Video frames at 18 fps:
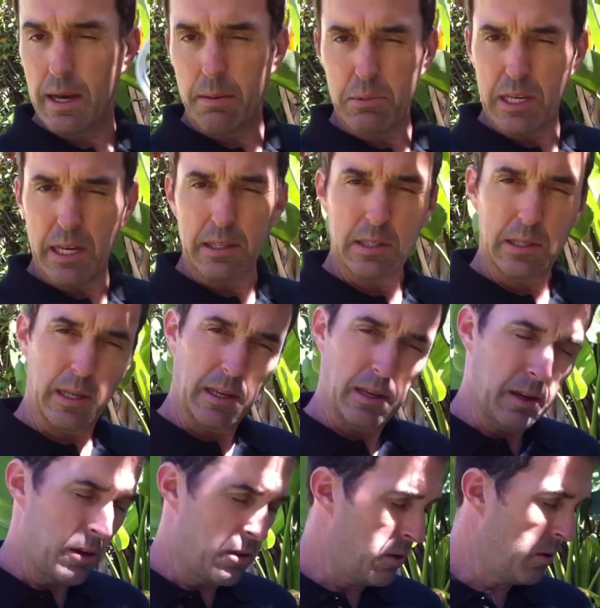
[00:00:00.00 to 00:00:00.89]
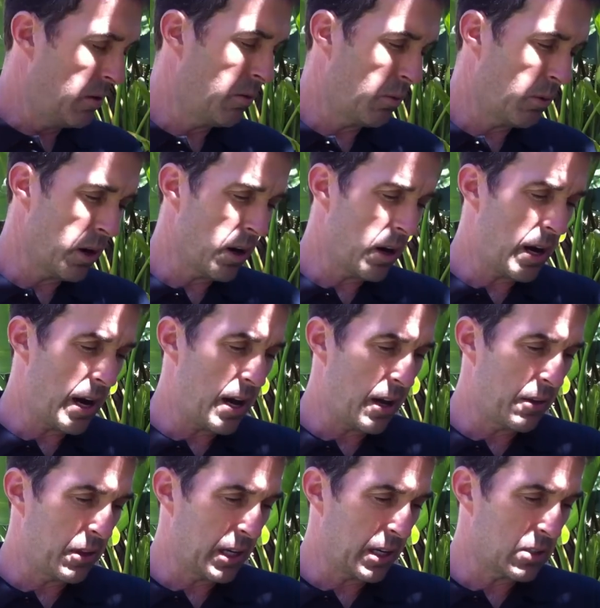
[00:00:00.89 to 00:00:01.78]
lab testing, where
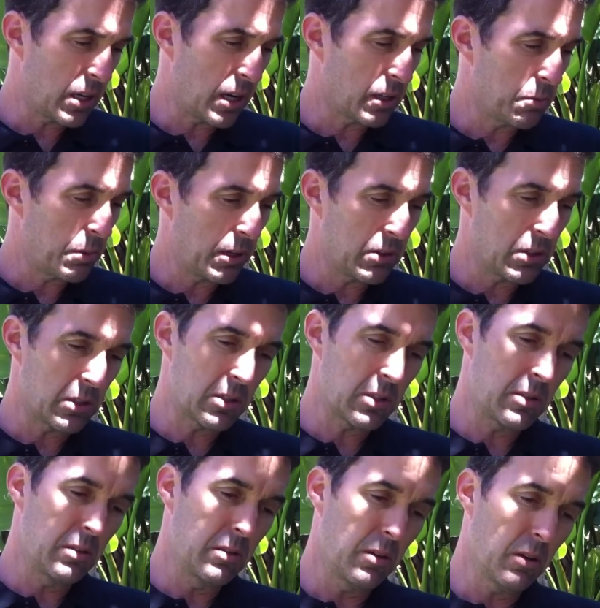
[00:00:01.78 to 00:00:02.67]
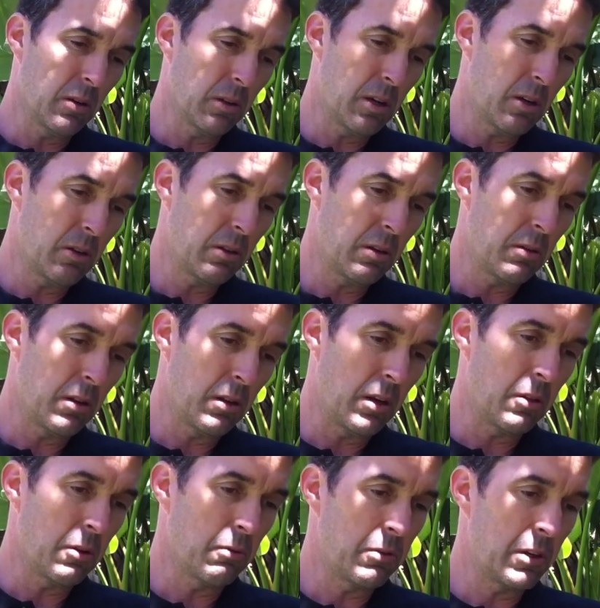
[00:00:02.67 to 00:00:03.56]
I think I talked about this earlier in the
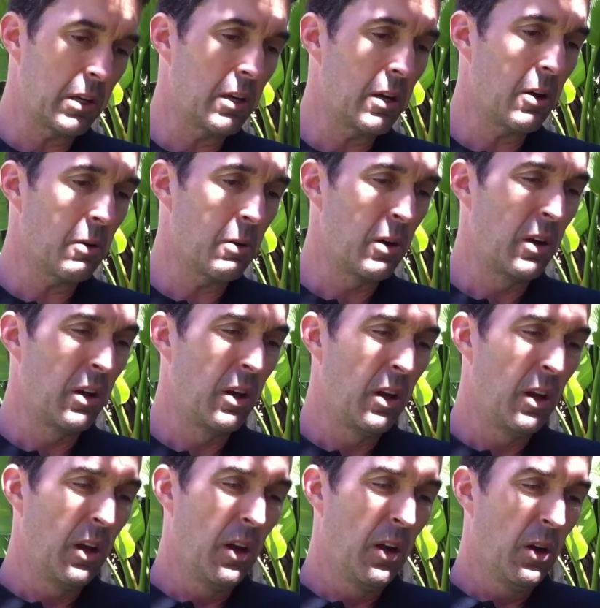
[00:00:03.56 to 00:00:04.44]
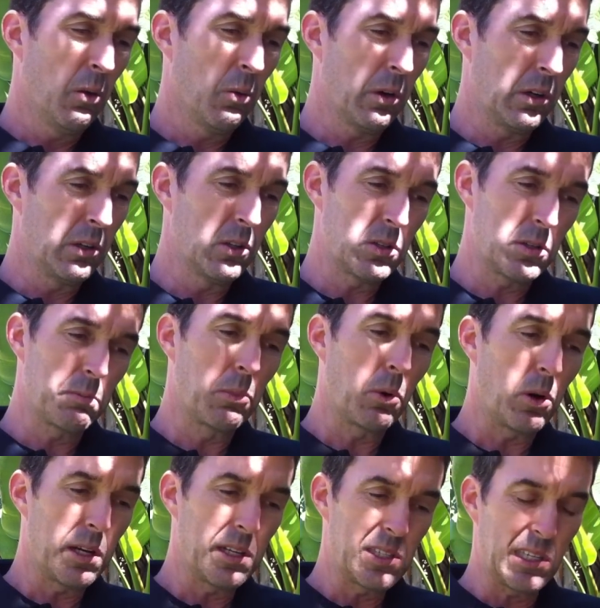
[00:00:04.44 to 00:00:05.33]
other video. We're going to do some
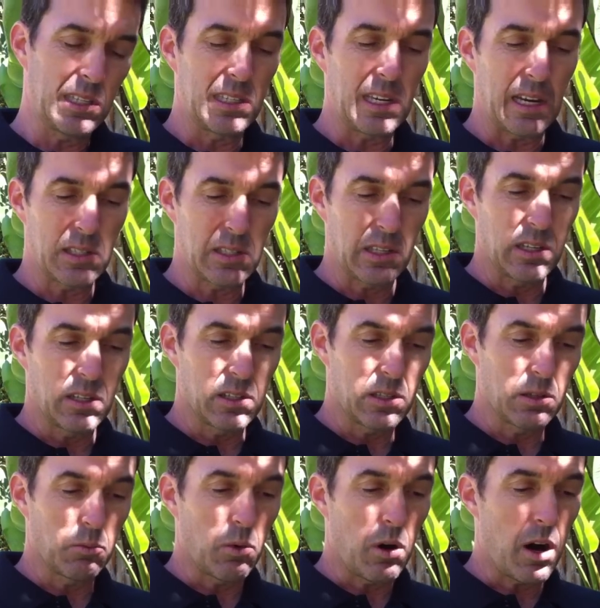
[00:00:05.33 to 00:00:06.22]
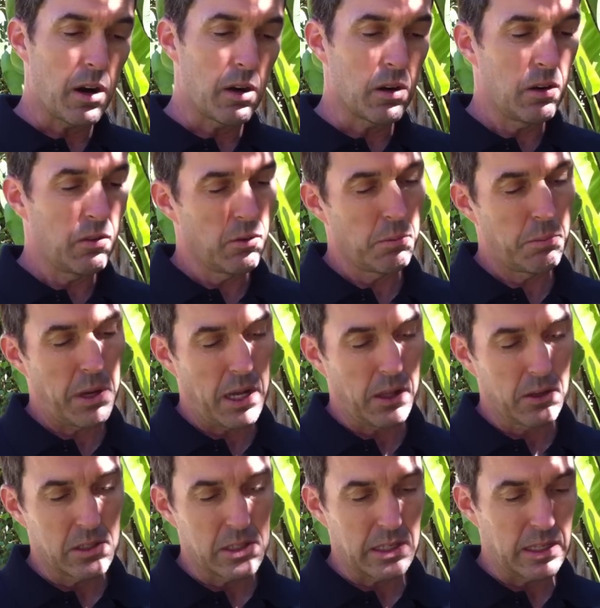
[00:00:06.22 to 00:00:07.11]
buoyancy testing, some water
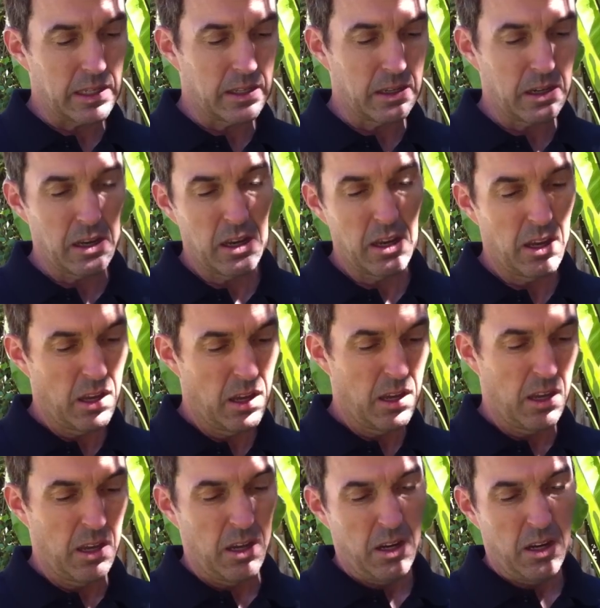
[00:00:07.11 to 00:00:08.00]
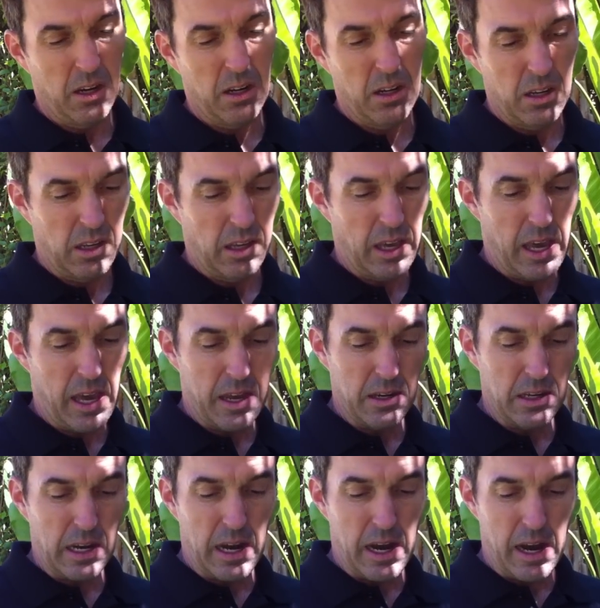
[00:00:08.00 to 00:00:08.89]
repellency,
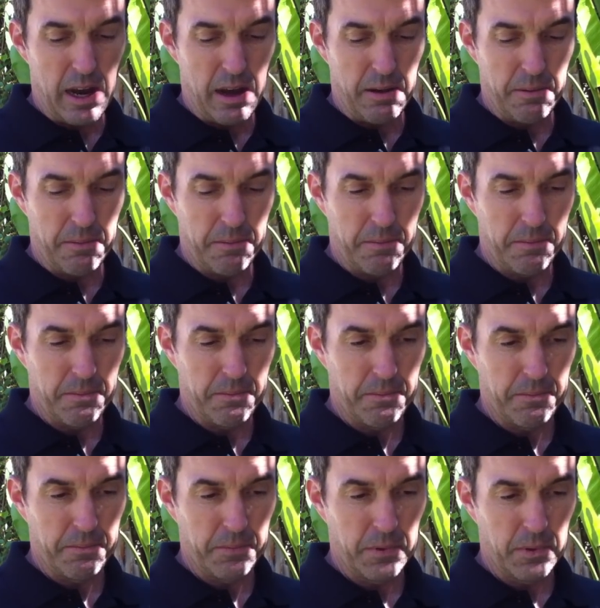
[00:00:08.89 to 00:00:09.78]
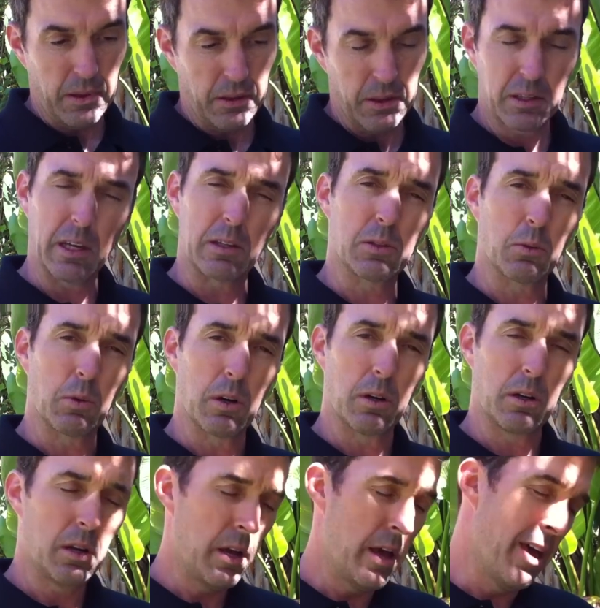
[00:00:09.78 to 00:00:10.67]
and I think that's a
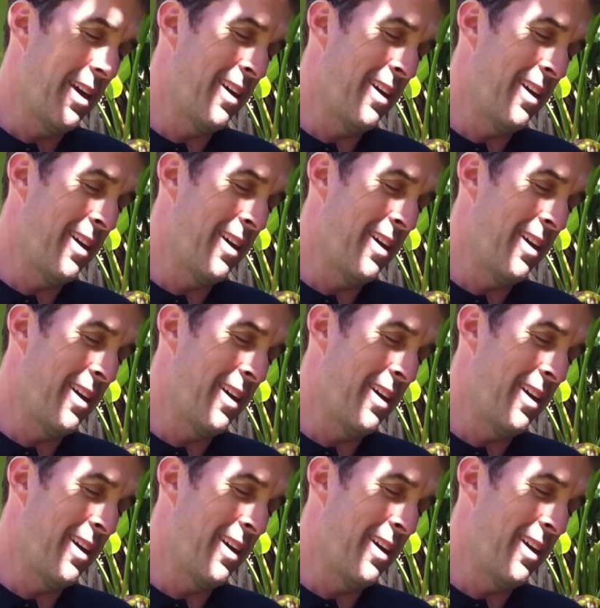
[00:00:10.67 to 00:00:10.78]
word.